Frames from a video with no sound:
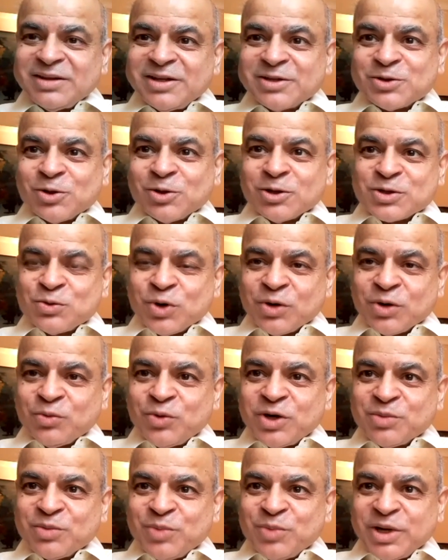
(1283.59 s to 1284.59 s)
This also
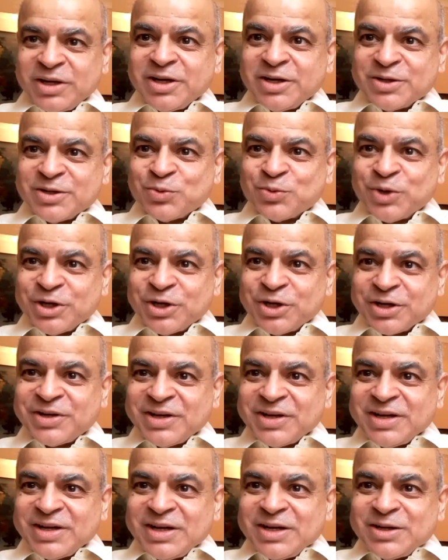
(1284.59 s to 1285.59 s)
wouldn't work, but it does work.
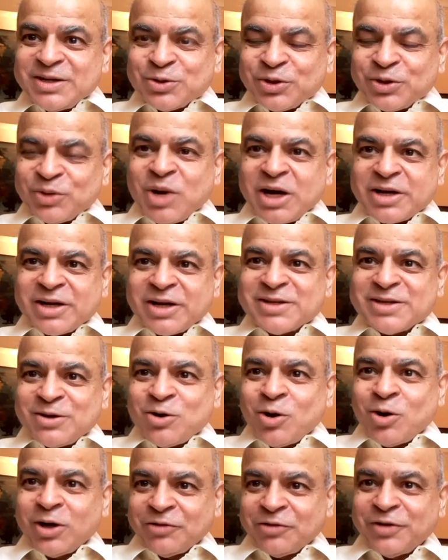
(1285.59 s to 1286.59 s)
So the markets are
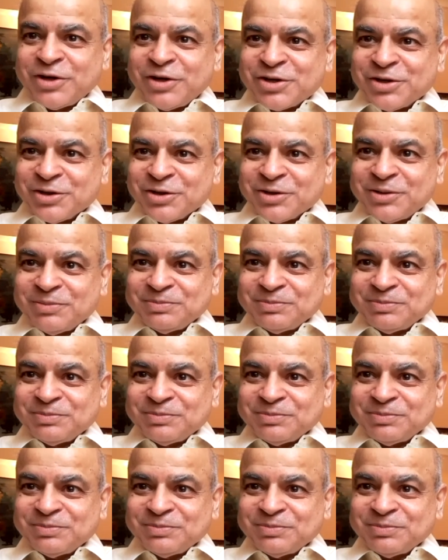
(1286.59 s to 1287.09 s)
not efficient,